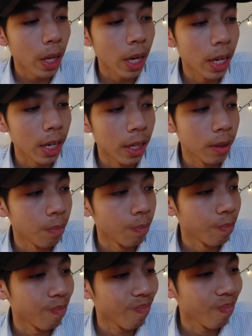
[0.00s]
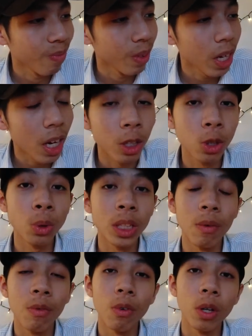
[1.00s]
And I'll do
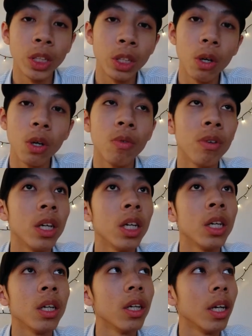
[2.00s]
some voiceover,